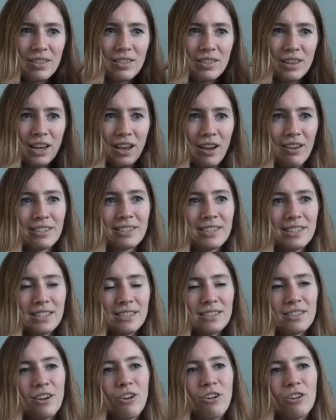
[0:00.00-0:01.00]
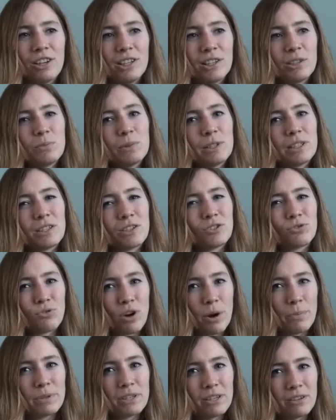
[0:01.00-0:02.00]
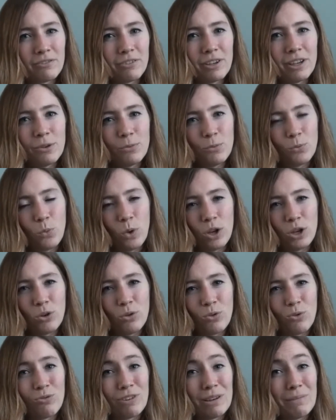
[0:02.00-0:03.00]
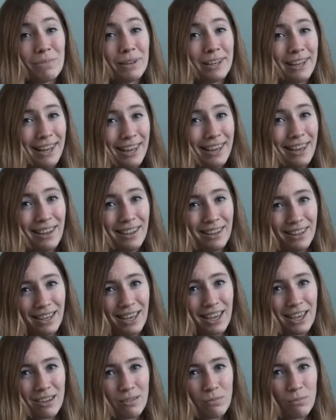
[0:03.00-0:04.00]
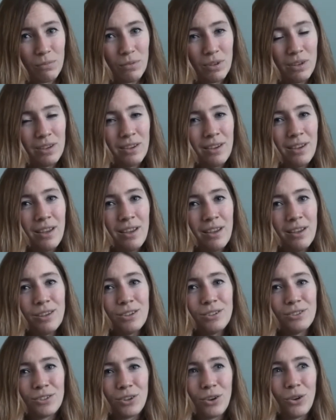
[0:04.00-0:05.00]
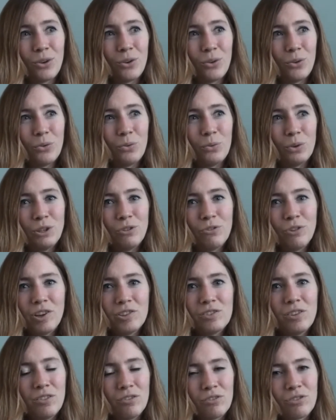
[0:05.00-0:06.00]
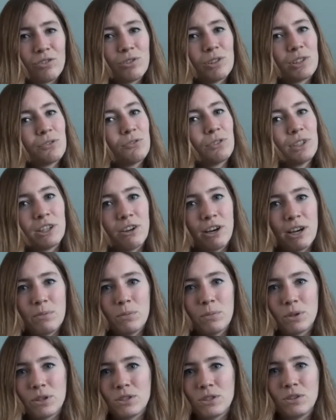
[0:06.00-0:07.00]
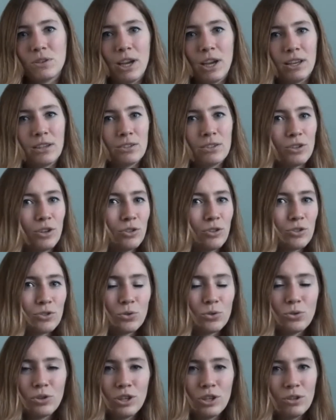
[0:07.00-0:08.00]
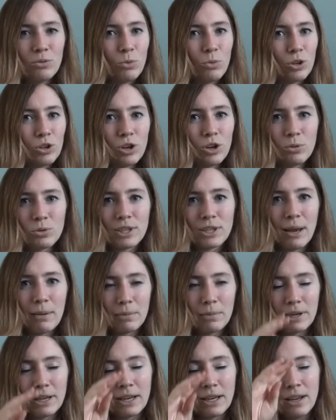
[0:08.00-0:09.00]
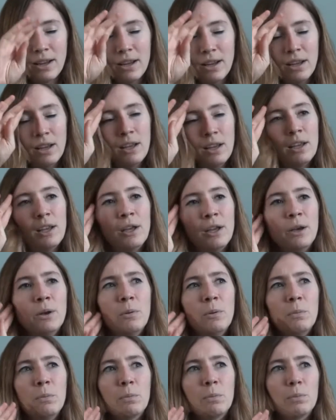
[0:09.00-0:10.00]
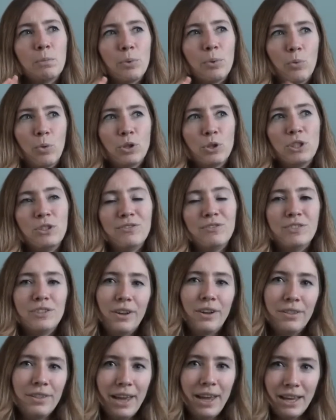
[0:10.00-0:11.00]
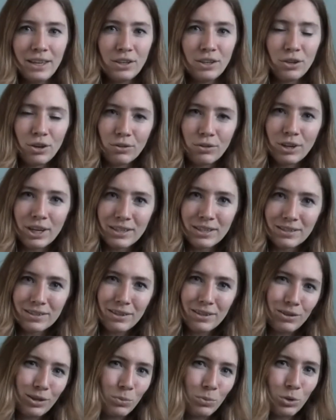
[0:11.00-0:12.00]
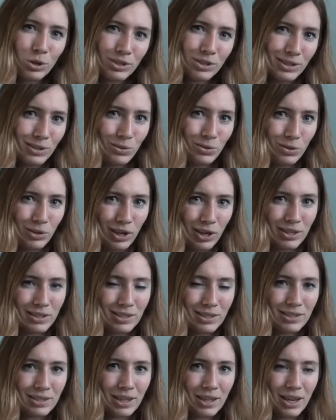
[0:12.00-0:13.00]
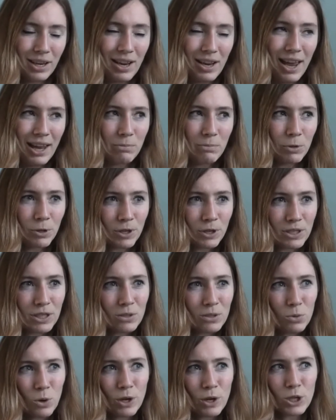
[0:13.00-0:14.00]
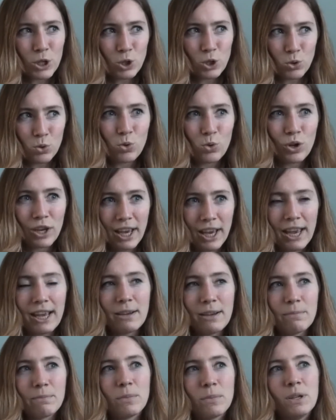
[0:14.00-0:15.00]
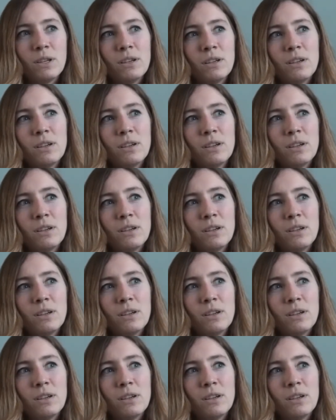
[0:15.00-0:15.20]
the cutscenes are a little bit disruptive when you're replaying the game. So when you're first going through, it's really great because you're getting to know the story, you want to know what's happening. But once you've done that, you don't necessarily want to see all the cutscenes again. And because it's quite a short game,